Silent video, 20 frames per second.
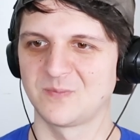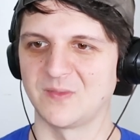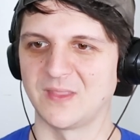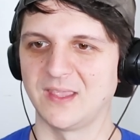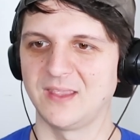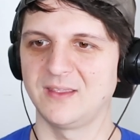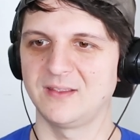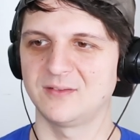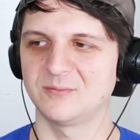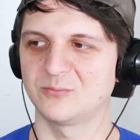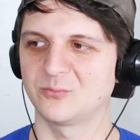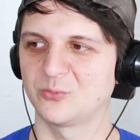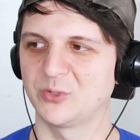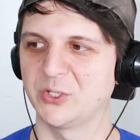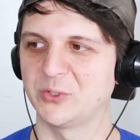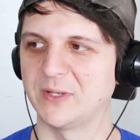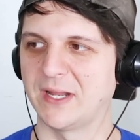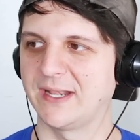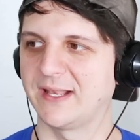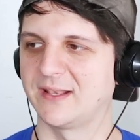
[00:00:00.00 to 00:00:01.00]
They
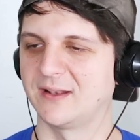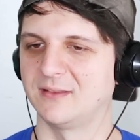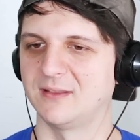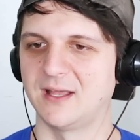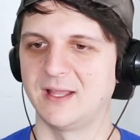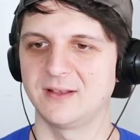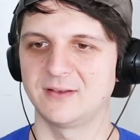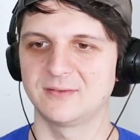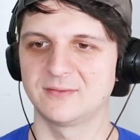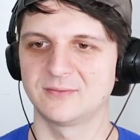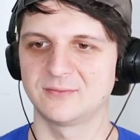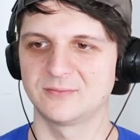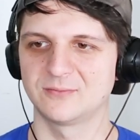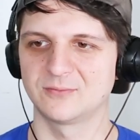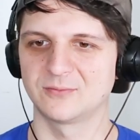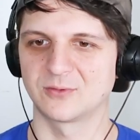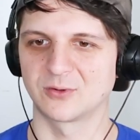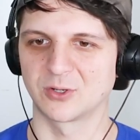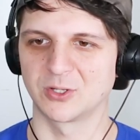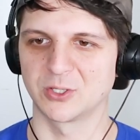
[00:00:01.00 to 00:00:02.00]
reunited a lot
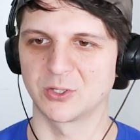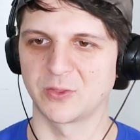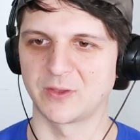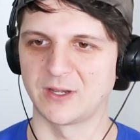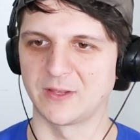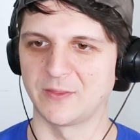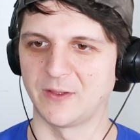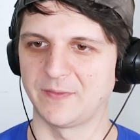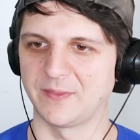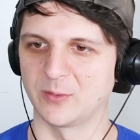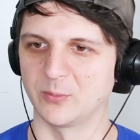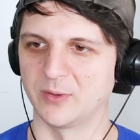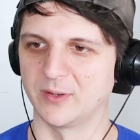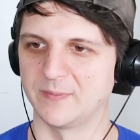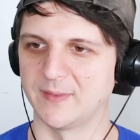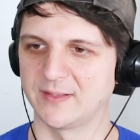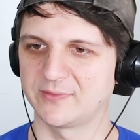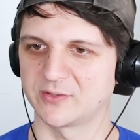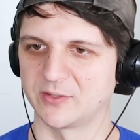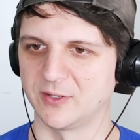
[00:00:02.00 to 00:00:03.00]
earlier than I thought they
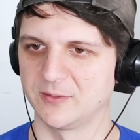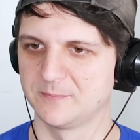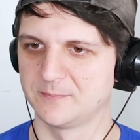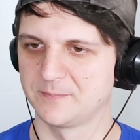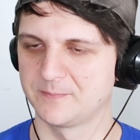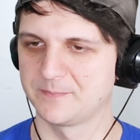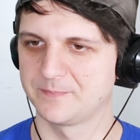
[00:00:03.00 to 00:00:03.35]
would. That's good.